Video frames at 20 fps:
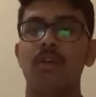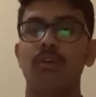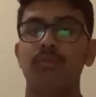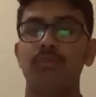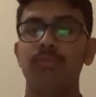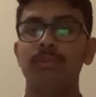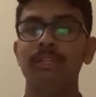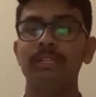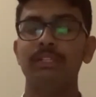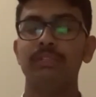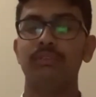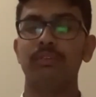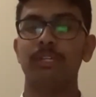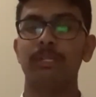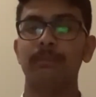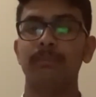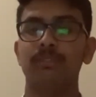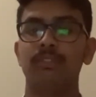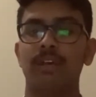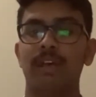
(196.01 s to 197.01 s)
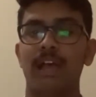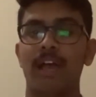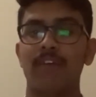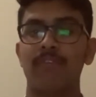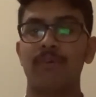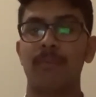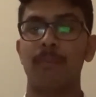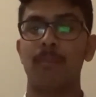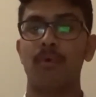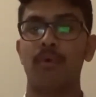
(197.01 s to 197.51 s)
We dream to
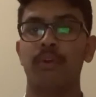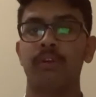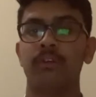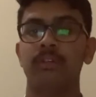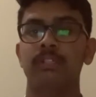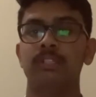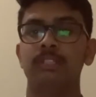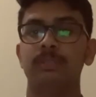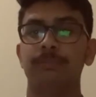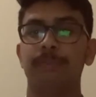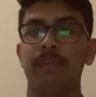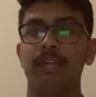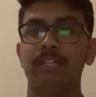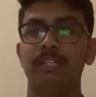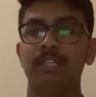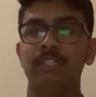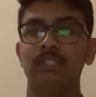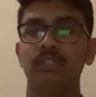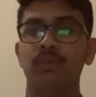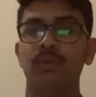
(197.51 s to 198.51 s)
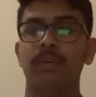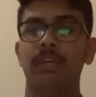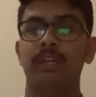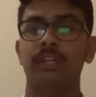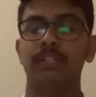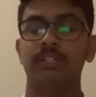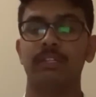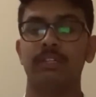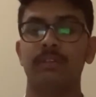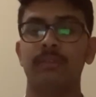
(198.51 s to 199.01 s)
have a more spacious
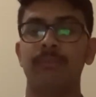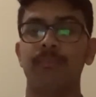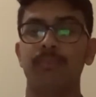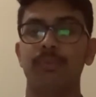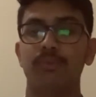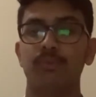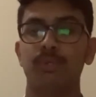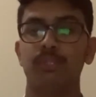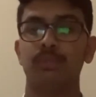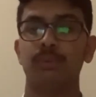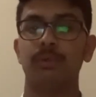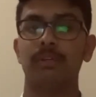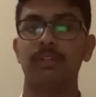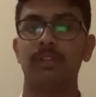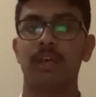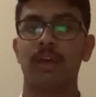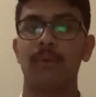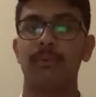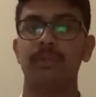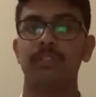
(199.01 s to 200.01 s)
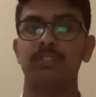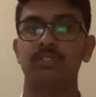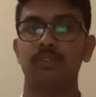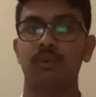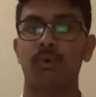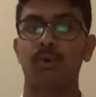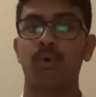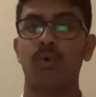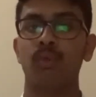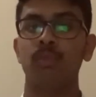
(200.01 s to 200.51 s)
location which will allow us to
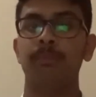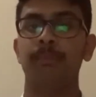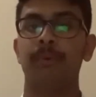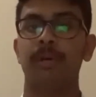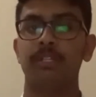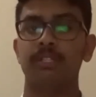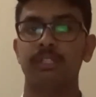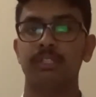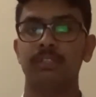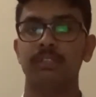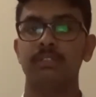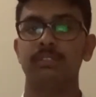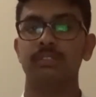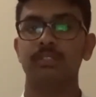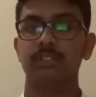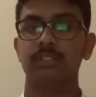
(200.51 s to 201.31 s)
hold bhajans,